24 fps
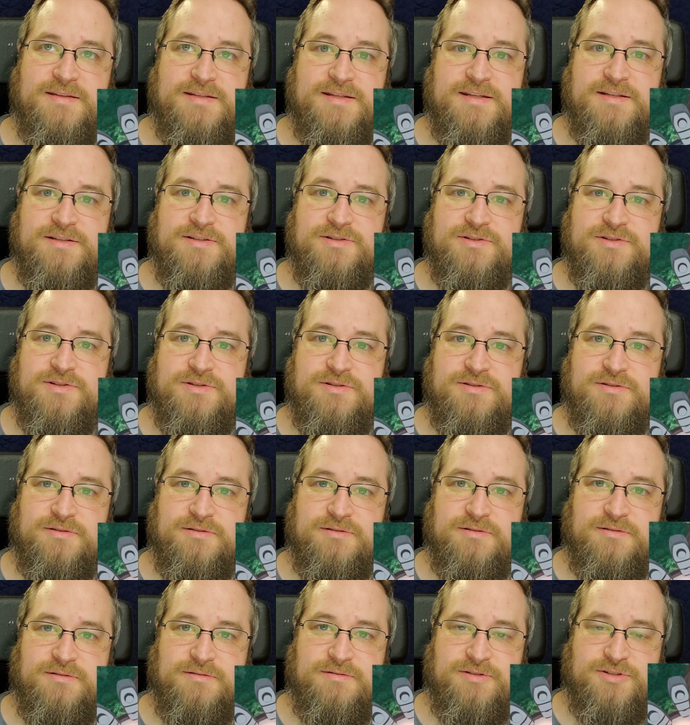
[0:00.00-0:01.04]
he's
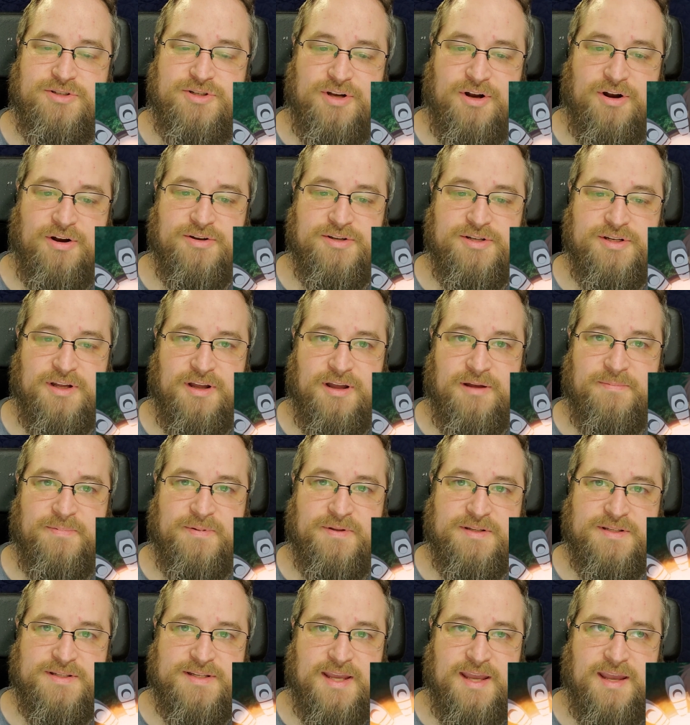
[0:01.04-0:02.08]
charging up
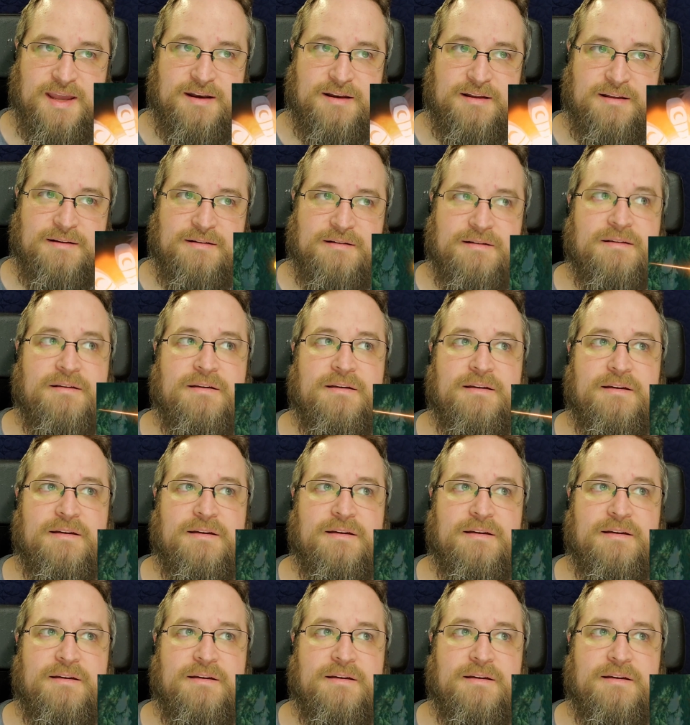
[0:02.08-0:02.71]
his cannon